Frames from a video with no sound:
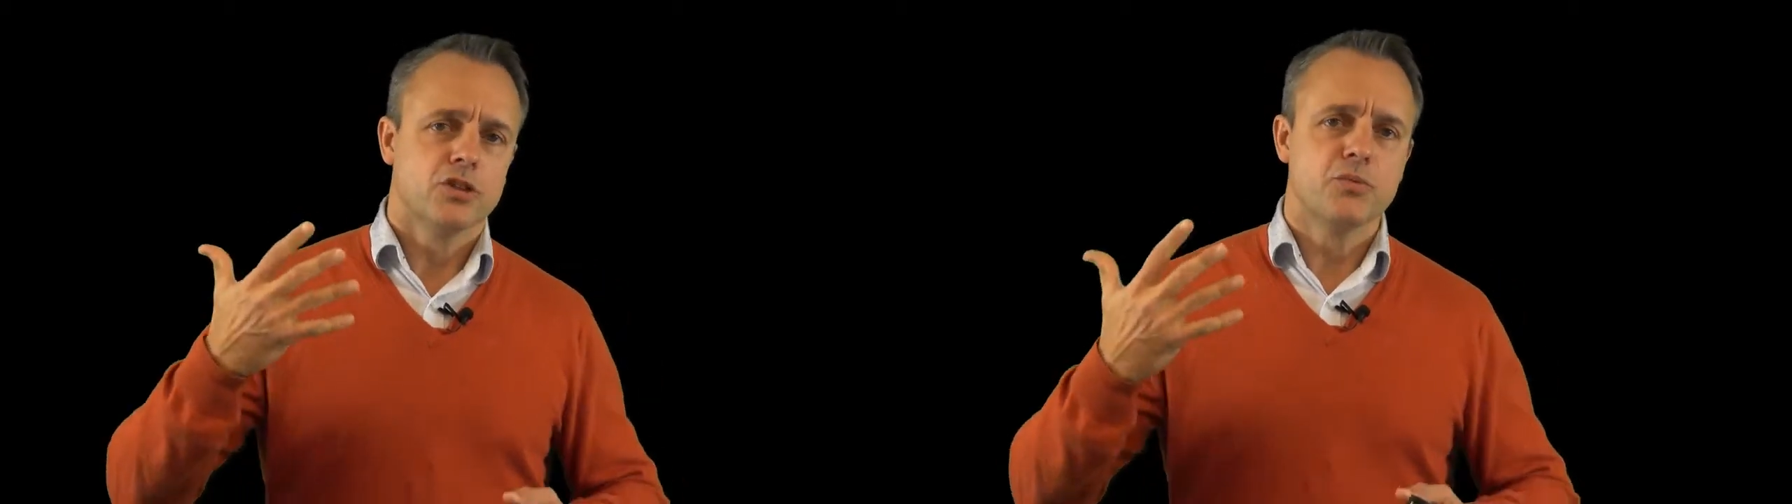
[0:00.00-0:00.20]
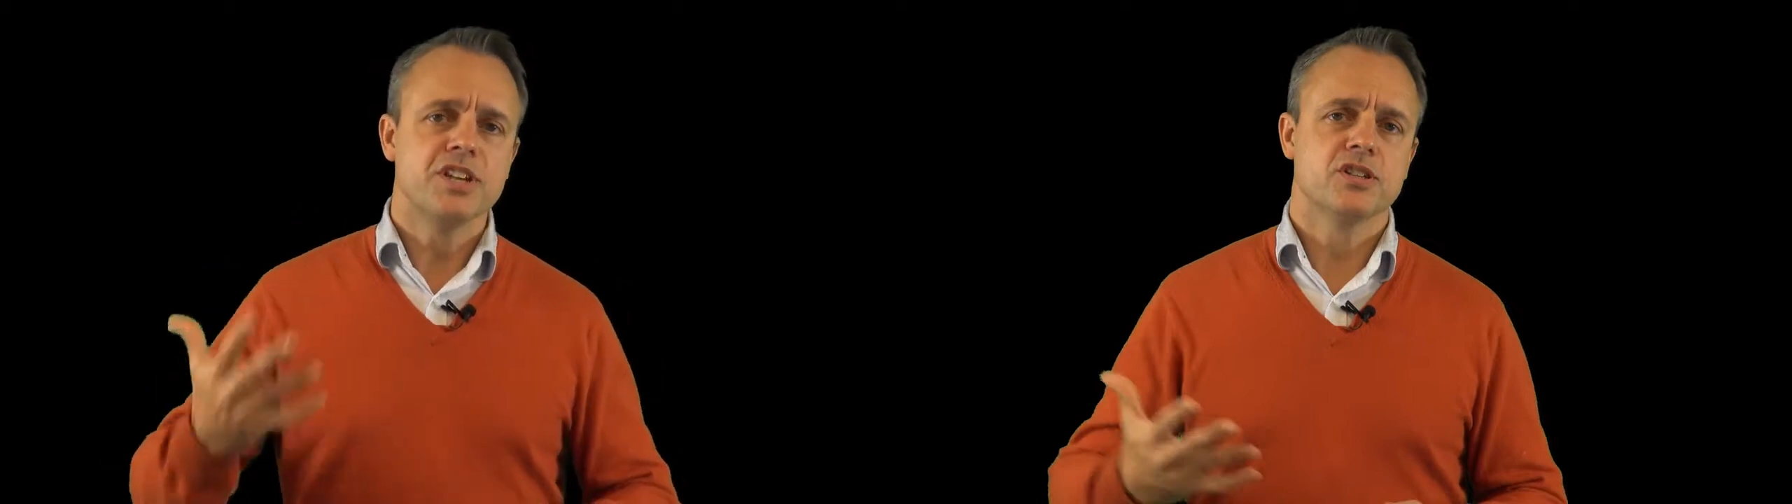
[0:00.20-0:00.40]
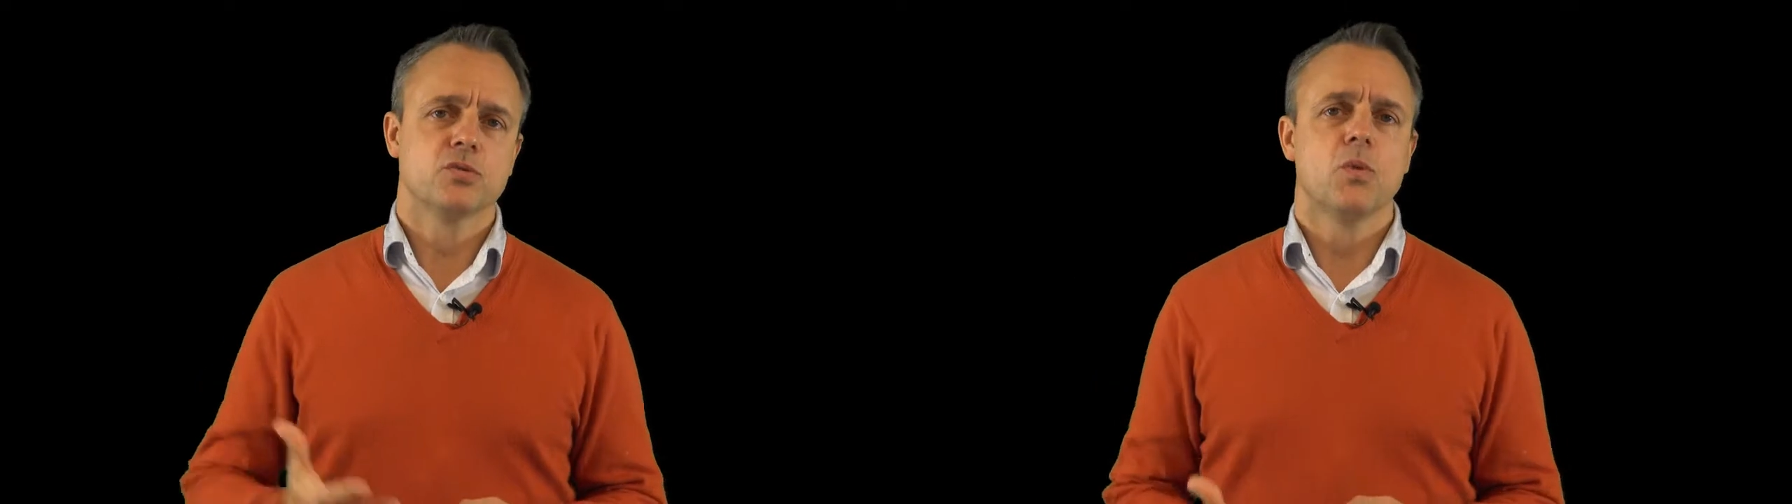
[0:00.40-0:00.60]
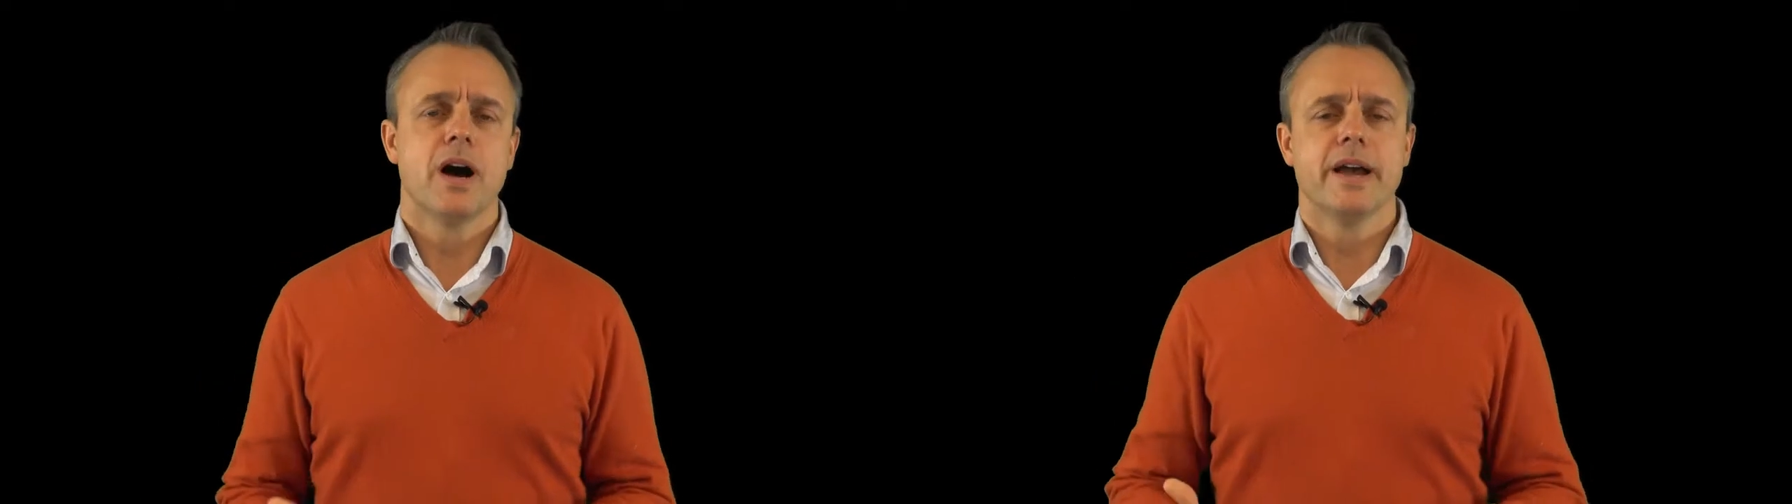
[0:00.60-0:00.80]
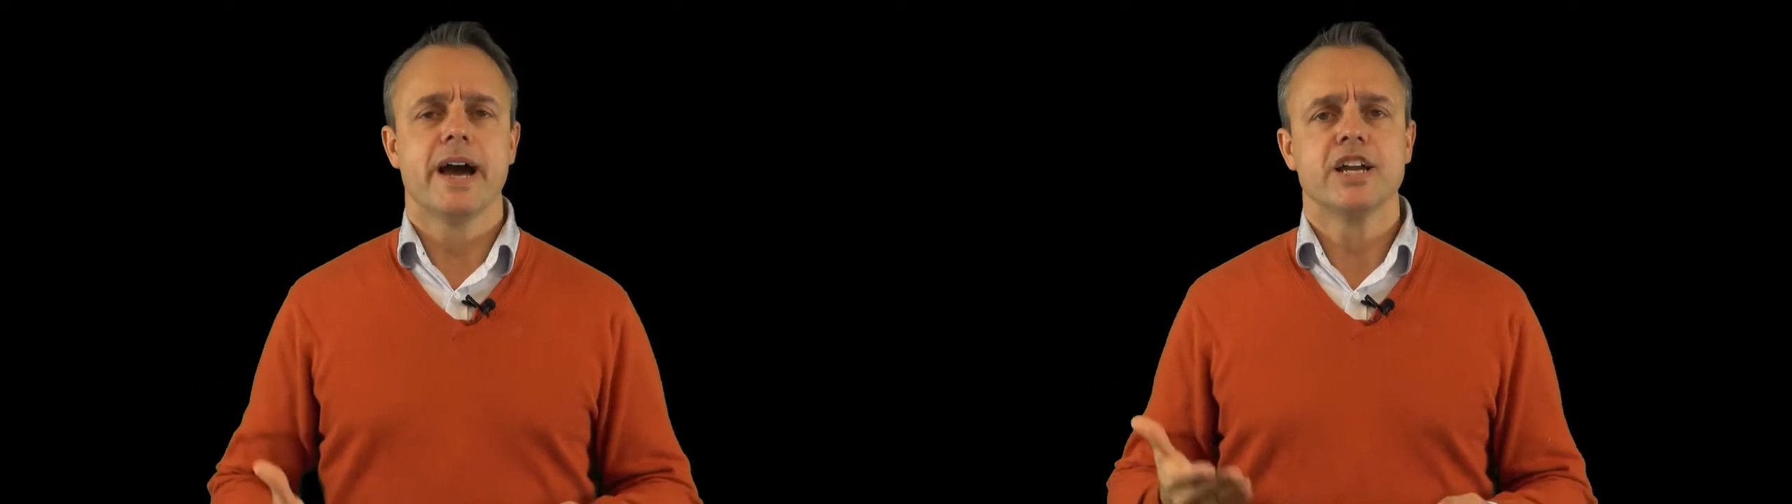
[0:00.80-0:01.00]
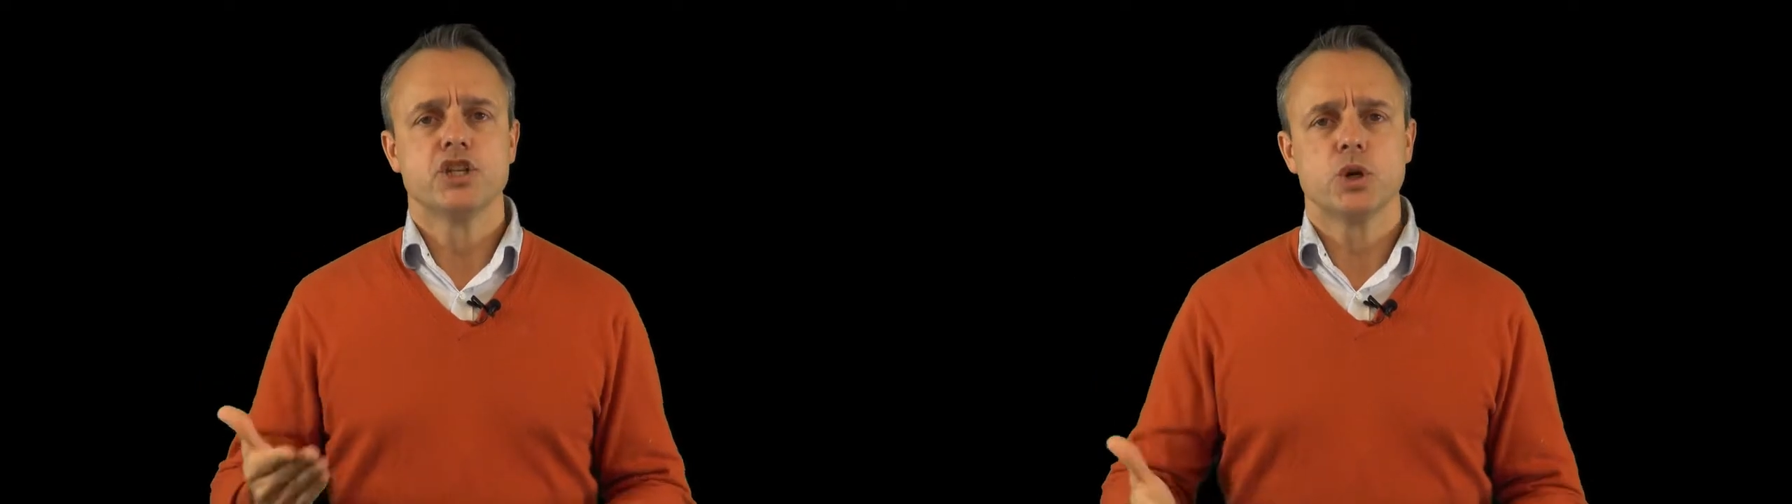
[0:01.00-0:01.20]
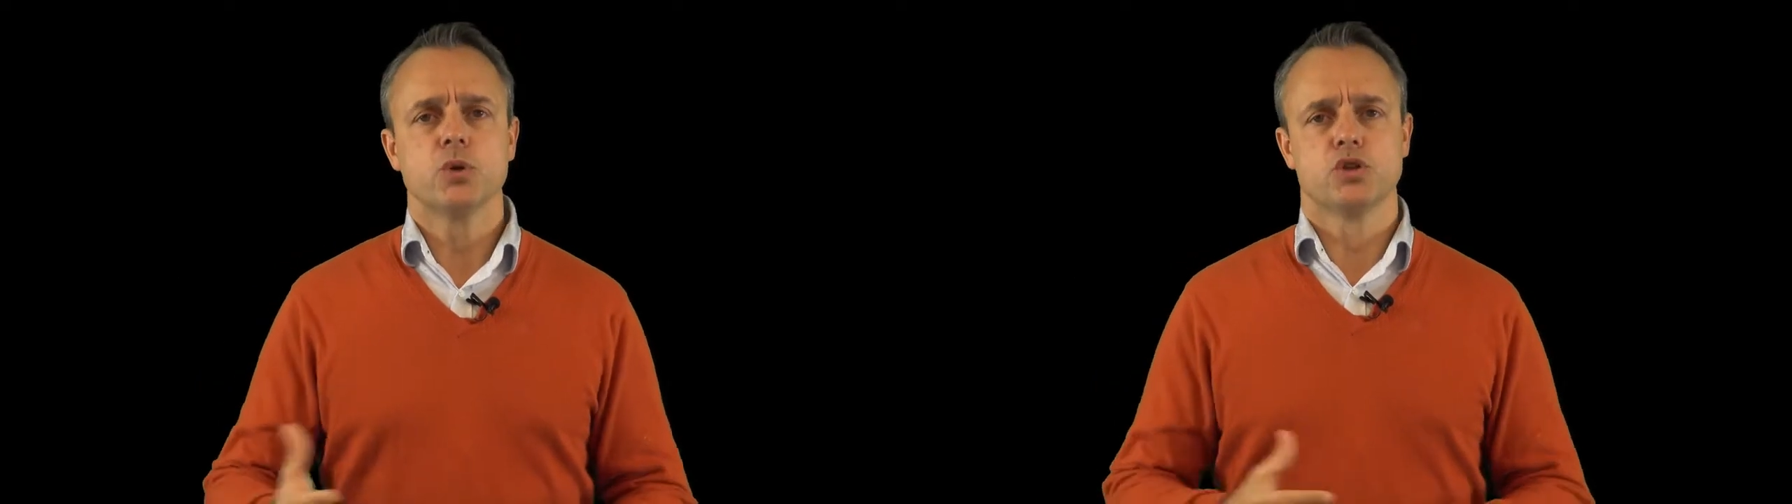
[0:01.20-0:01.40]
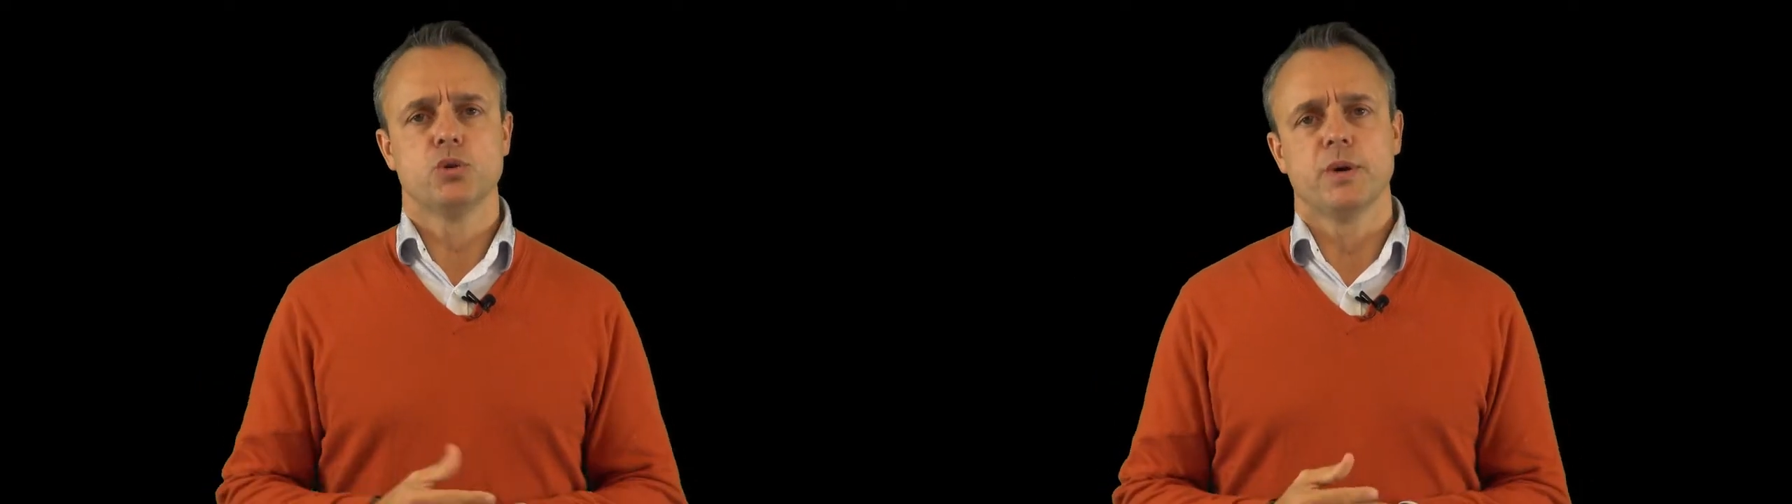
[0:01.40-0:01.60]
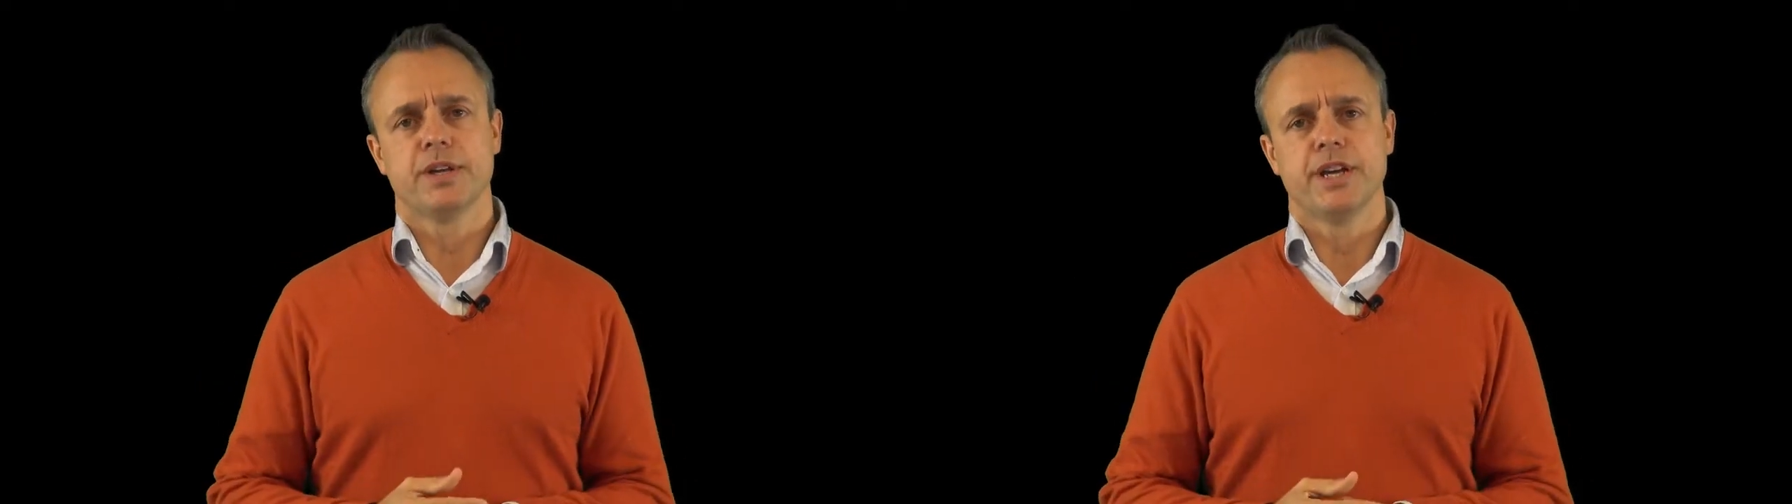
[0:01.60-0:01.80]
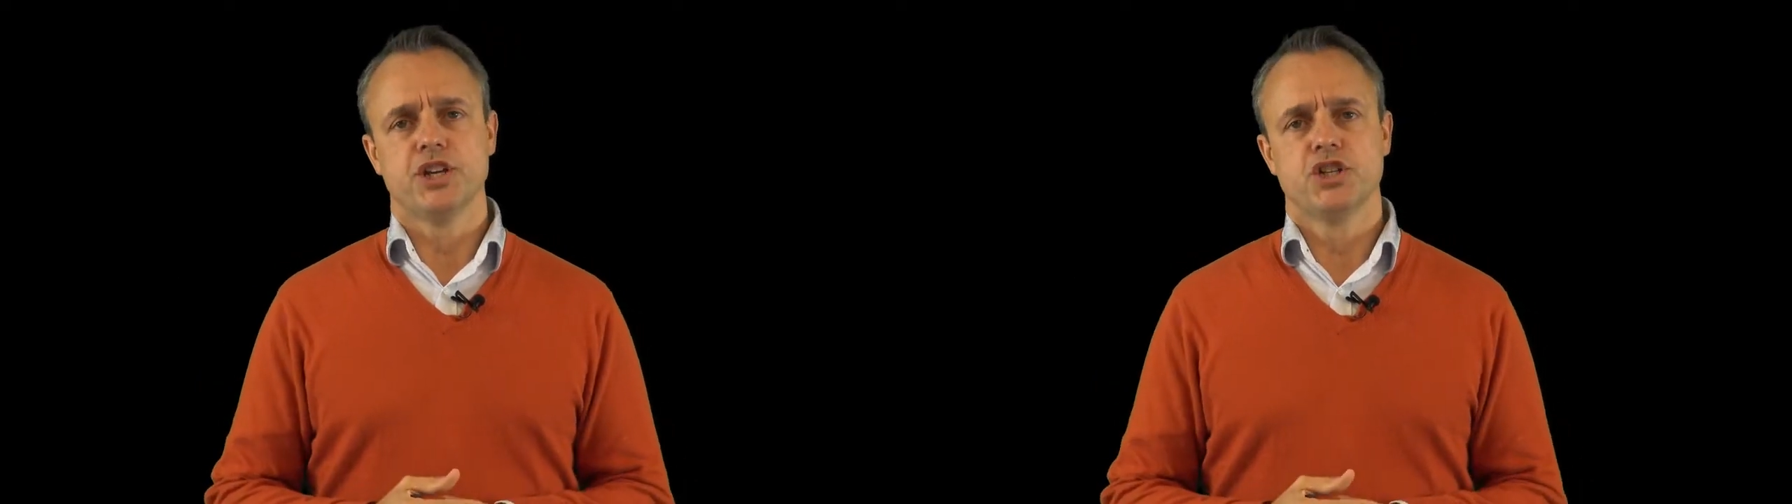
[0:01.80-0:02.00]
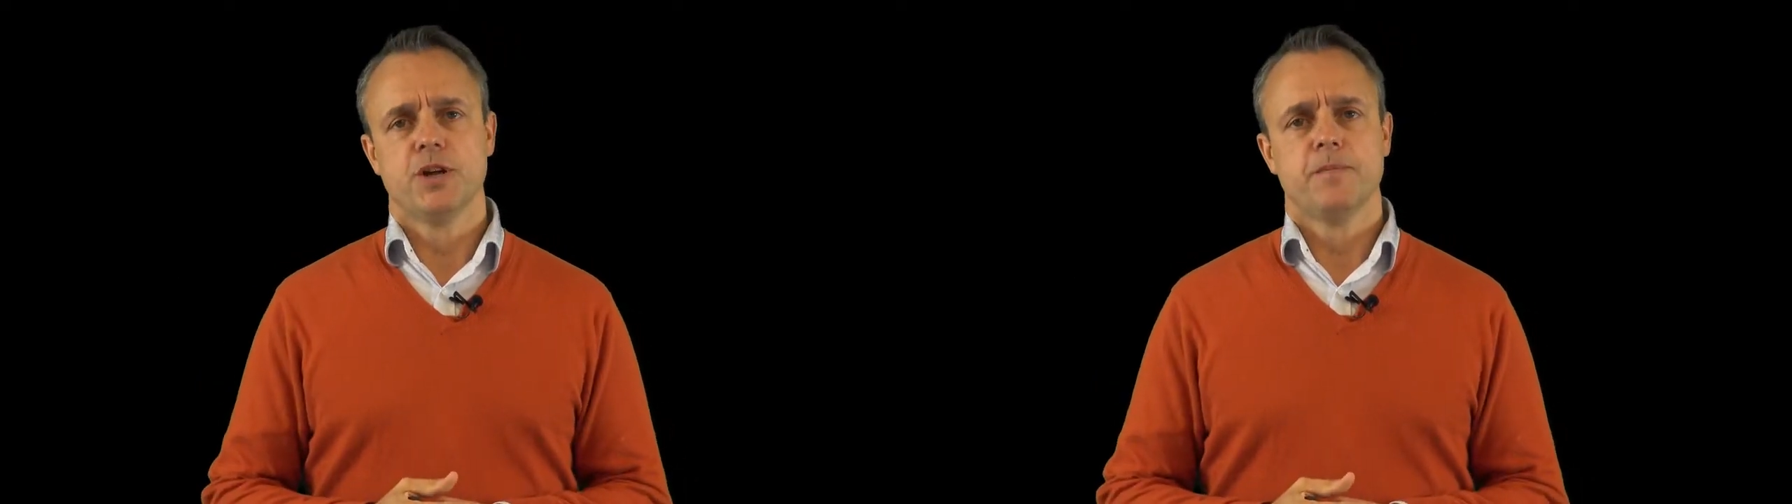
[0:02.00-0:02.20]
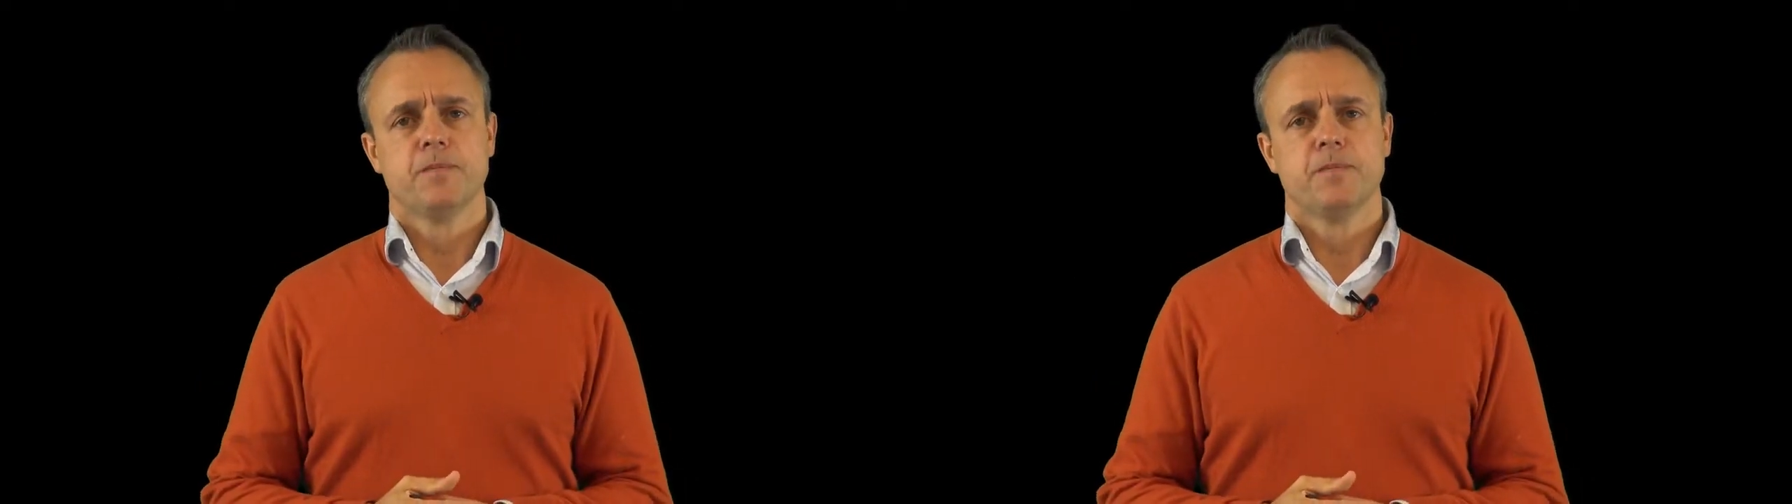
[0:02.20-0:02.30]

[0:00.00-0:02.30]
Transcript: the reasons why I chose to engage